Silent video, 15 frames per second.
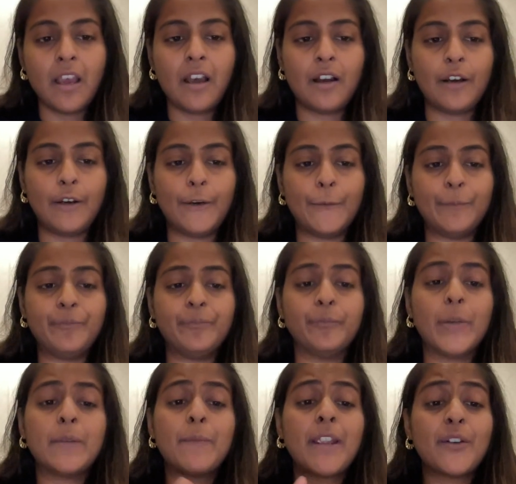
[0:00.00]

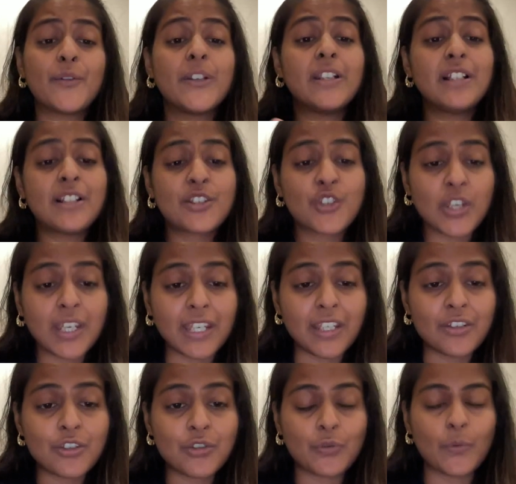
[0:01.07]
But my real
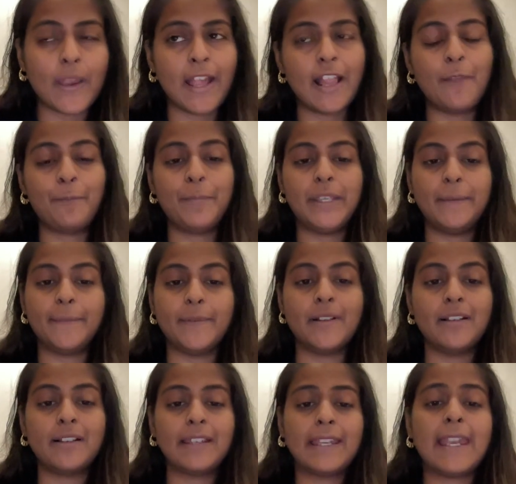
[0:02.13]
change to help people
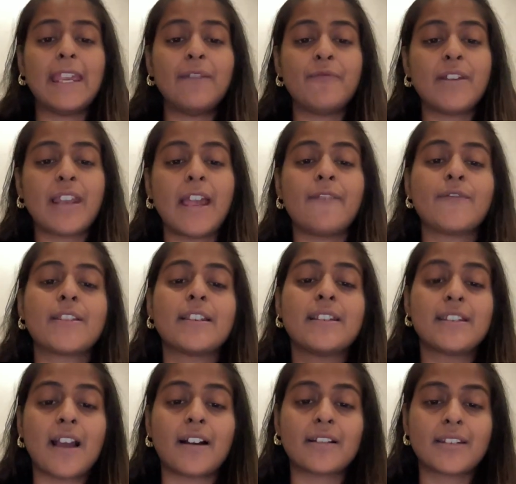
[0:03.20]
came when I was
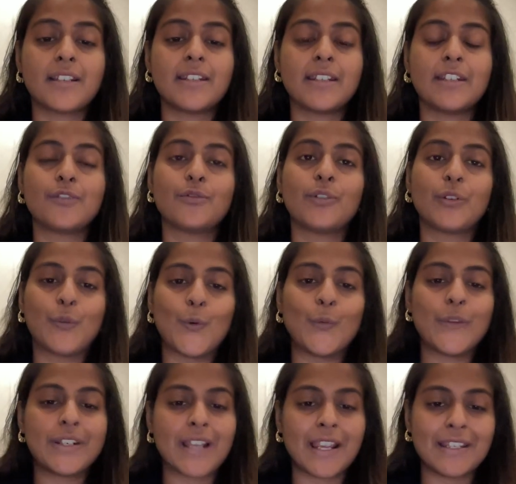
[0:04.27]
inducted into the
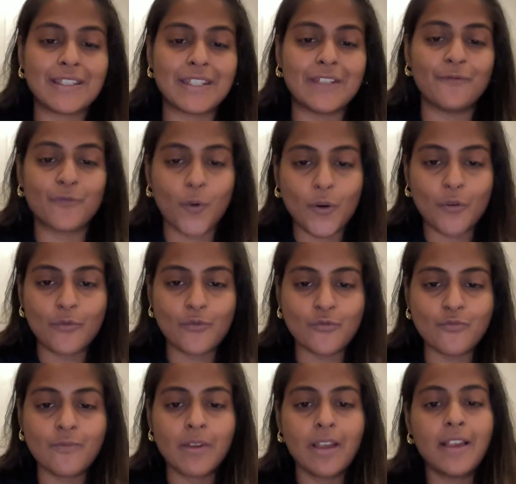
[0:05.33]
COVID-19 war
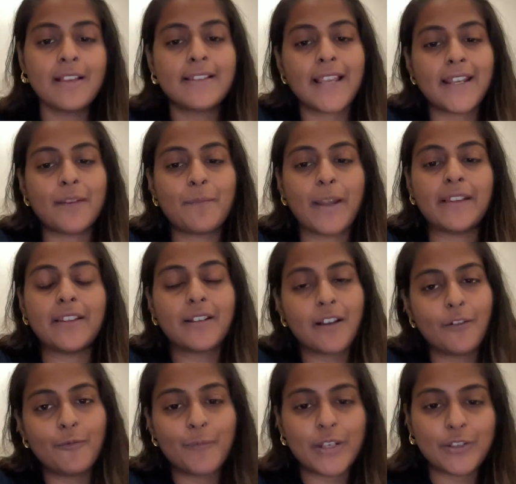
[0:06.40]
room set up by the
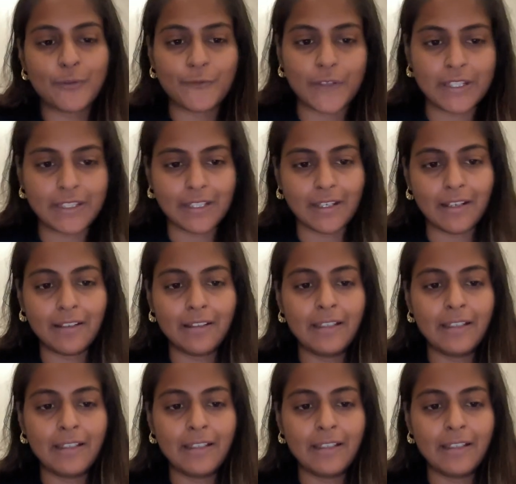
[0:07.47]
Government of India